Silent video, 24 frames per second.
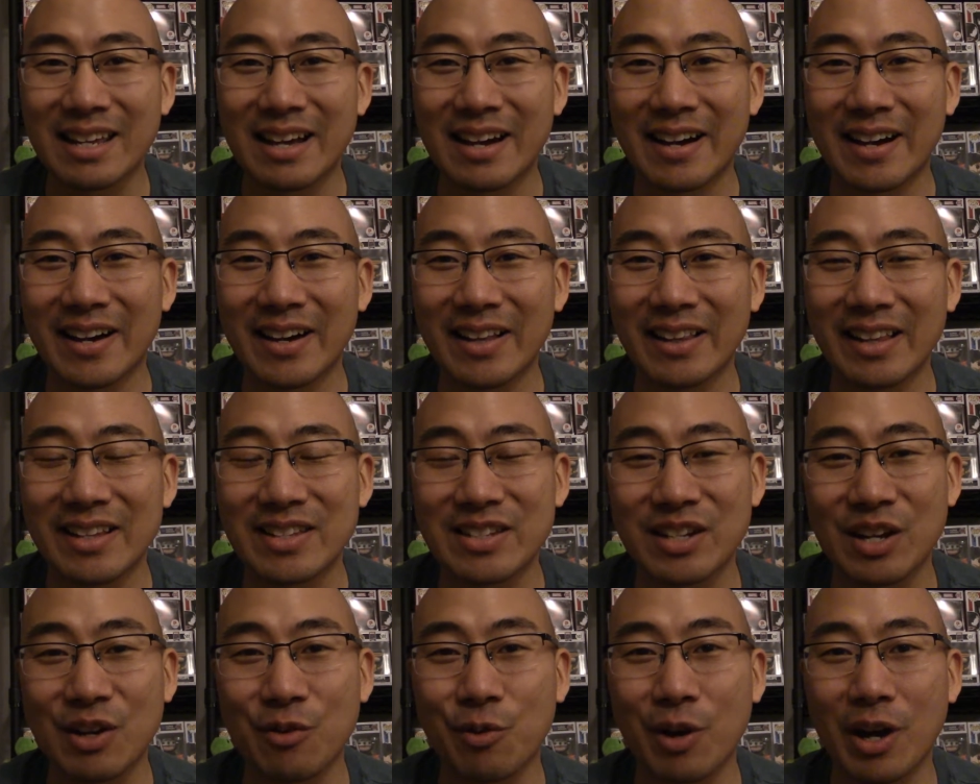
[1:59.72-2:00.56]
let's
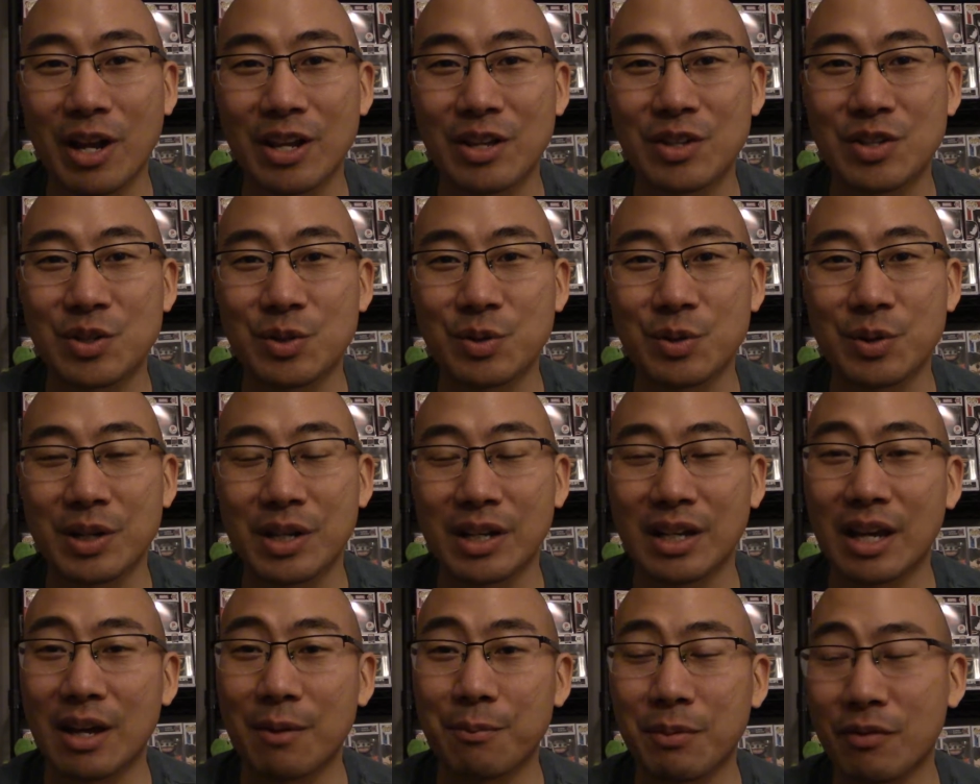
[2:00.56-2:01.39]
get right into it.
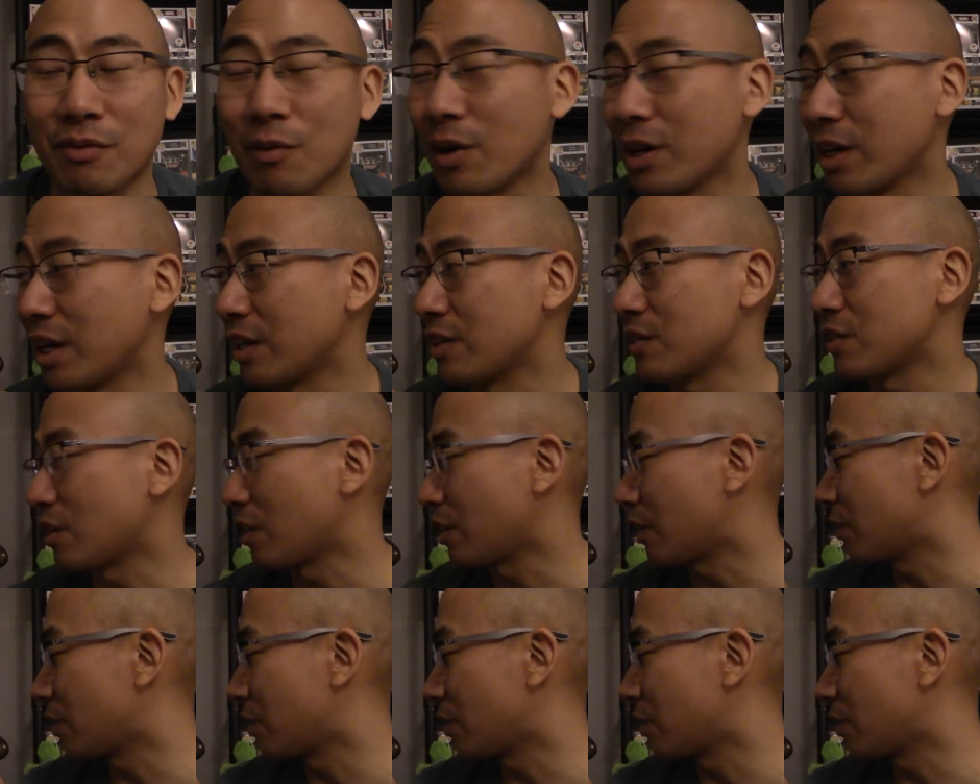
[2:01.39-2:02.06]
Again, before I get started